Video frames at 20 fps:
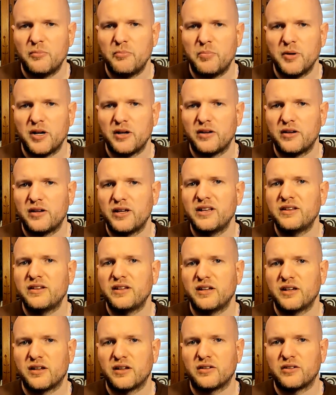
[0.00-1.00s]
but in
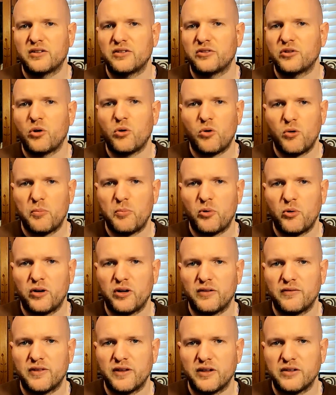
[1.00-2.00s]
the end, the whole
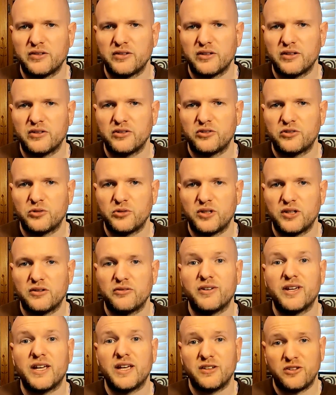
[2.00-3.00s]
point of this is to
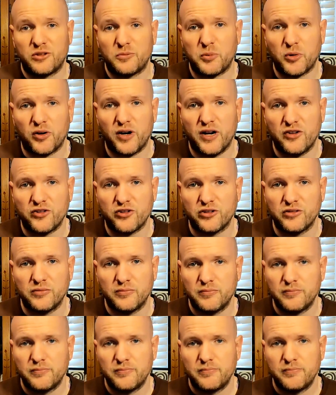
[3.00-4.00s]
give inspiration.